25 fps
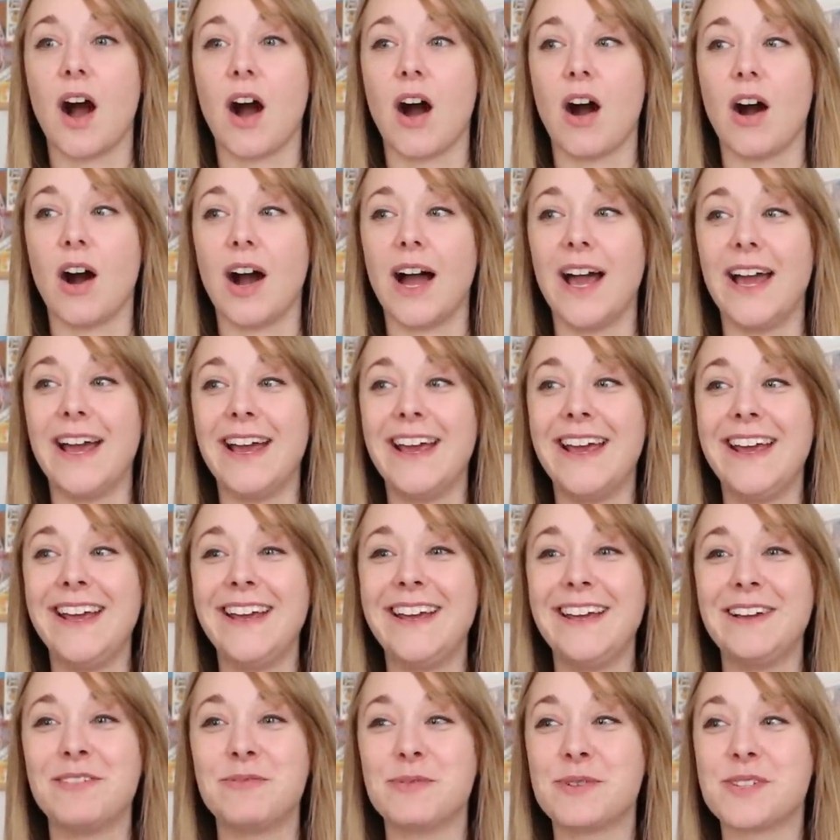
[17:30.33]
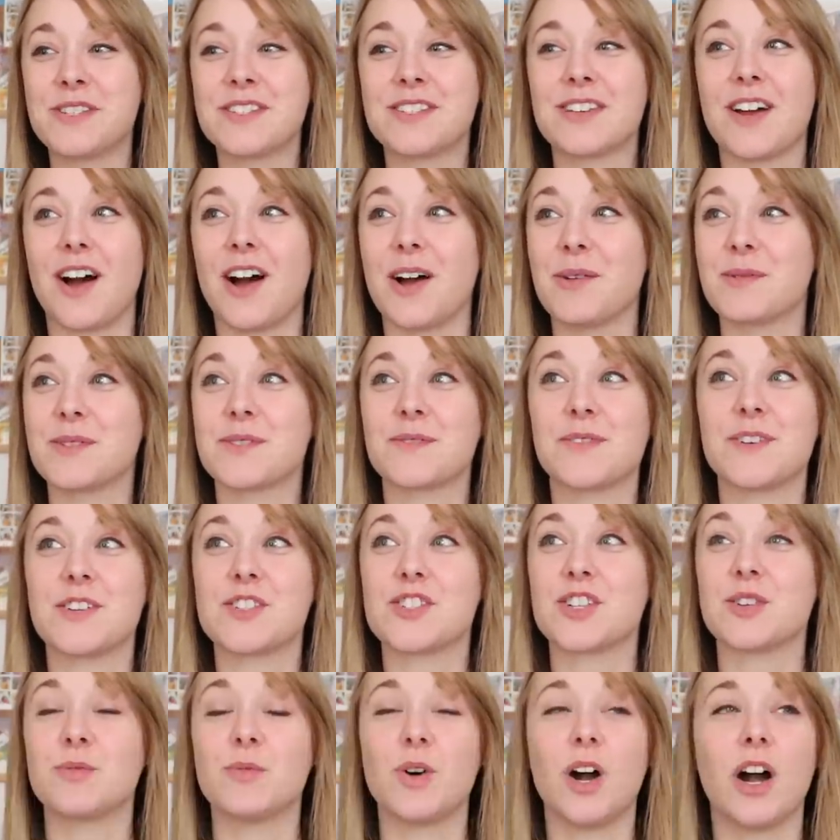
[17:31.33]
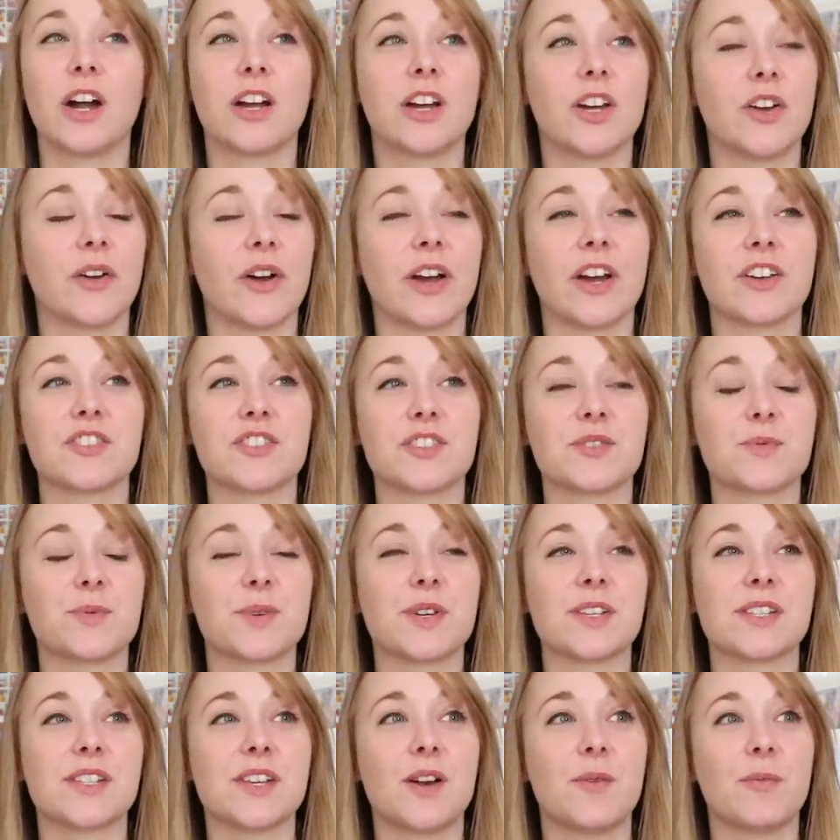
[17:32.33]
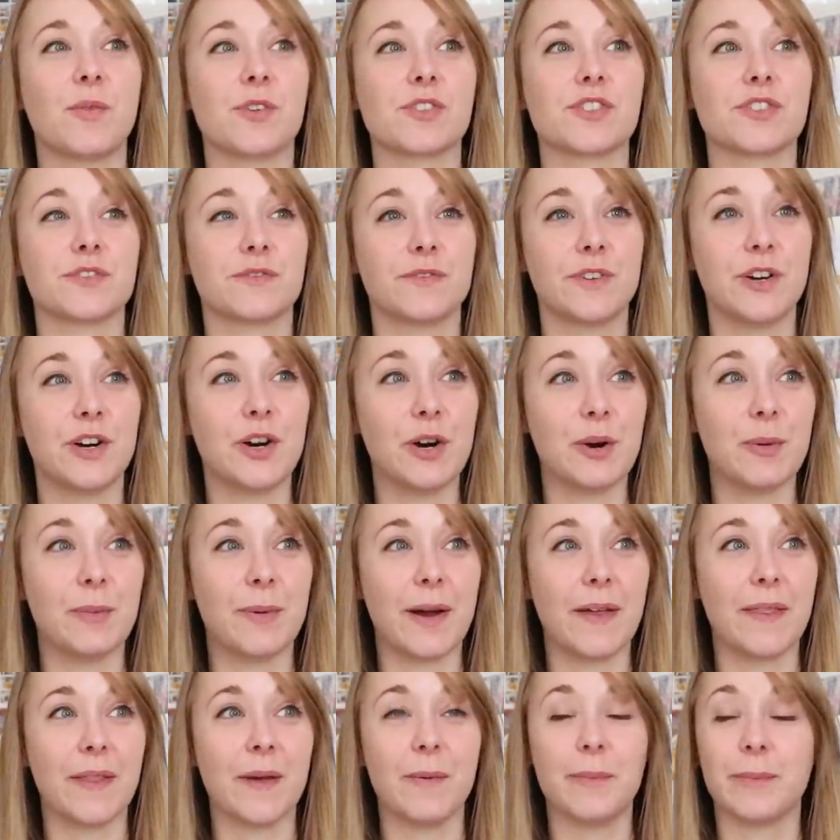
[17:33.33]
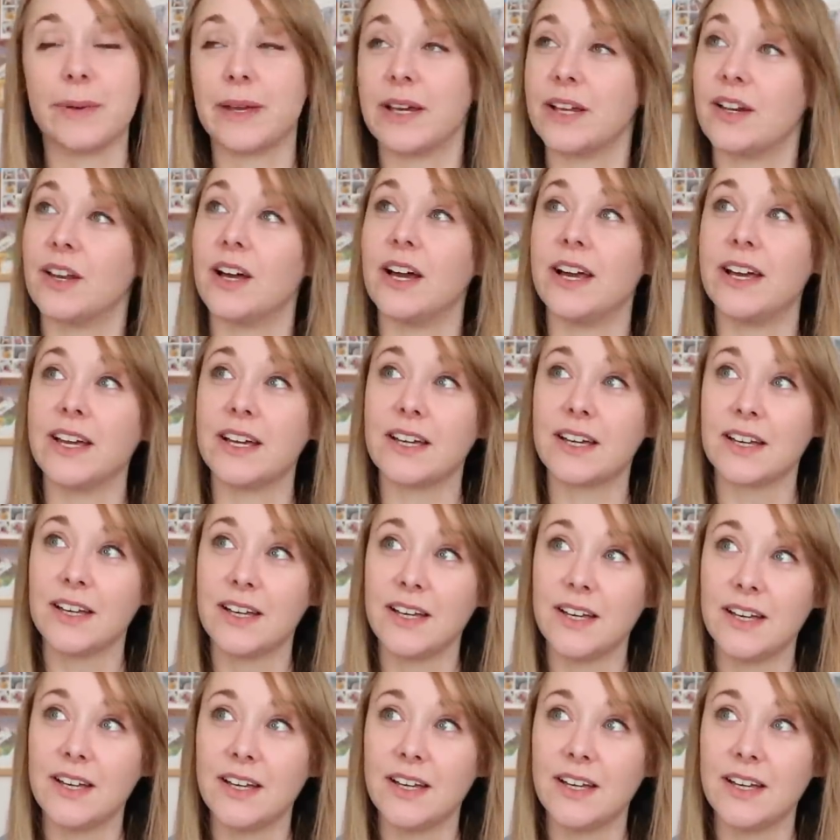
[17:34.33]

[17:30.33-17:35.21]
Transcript: I was finishing work and going, I just want to sit and watch a film, and then being like,